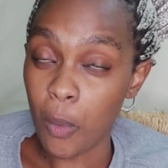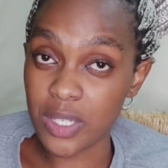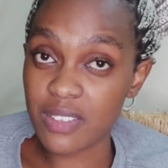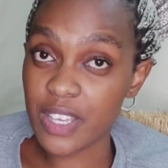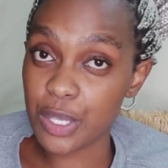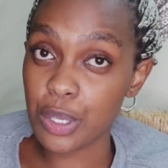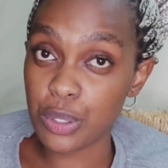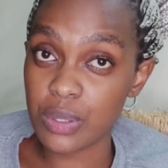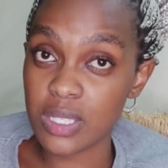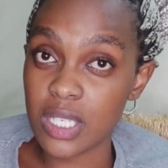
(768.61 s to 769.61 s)
Whatever you're
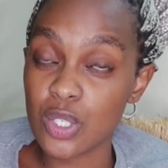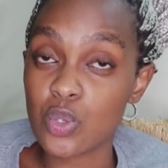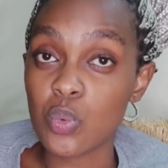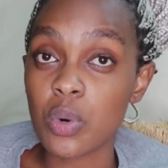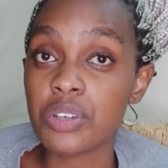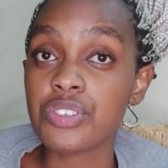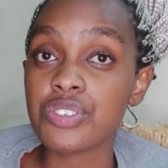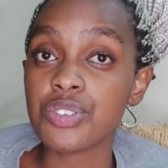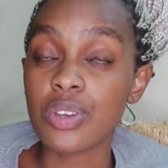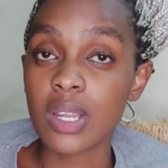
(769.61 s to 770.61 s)
using to
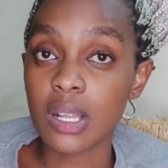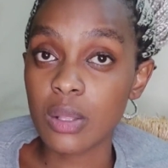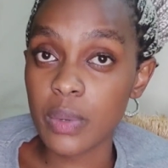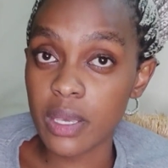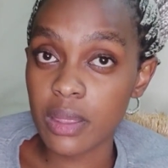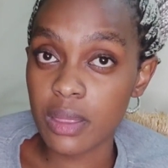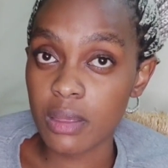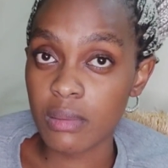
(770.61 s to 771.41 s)
wash your girl with,